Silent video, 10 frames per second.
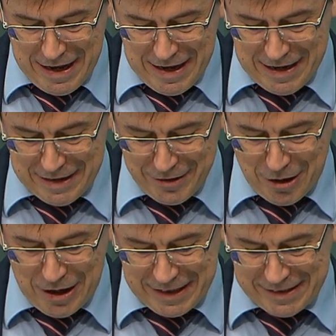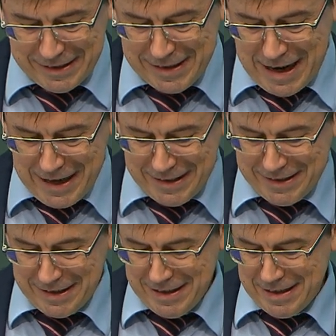Uh, so let's start.
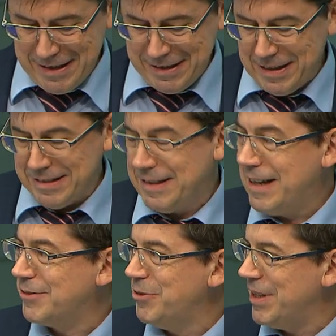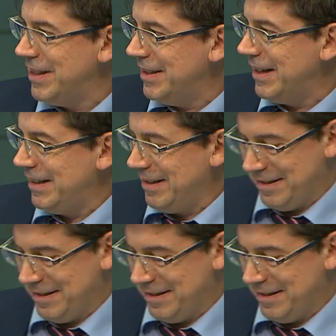Uh, let's start with André.